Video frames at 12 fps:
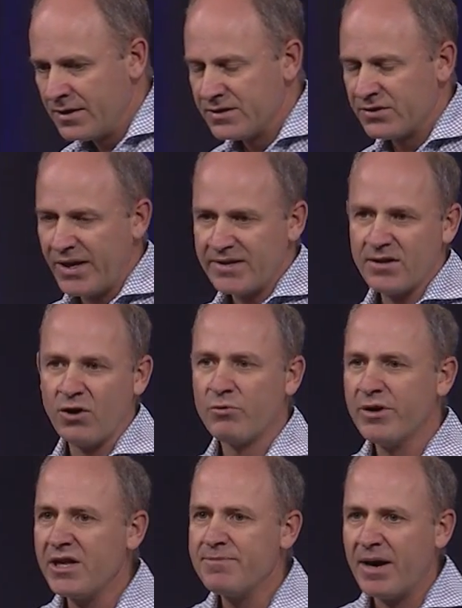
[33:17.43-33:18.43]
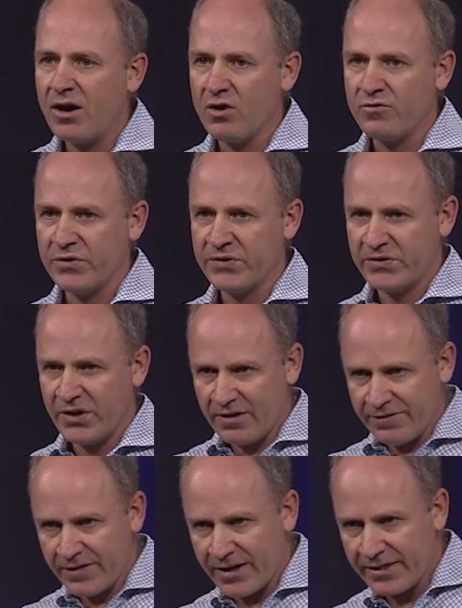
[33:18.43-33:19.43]
So that's all really powerful
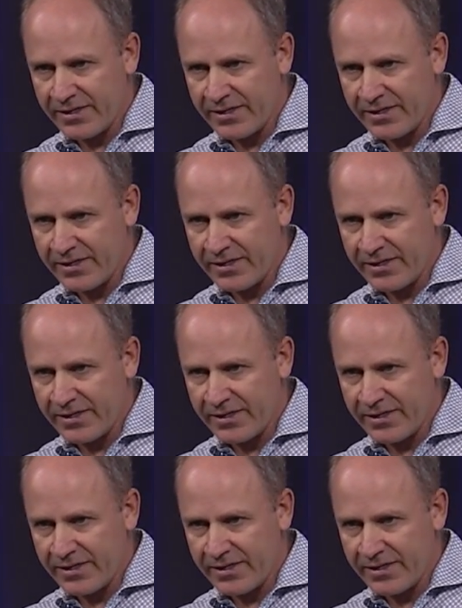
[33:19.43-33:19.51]
stuff, and I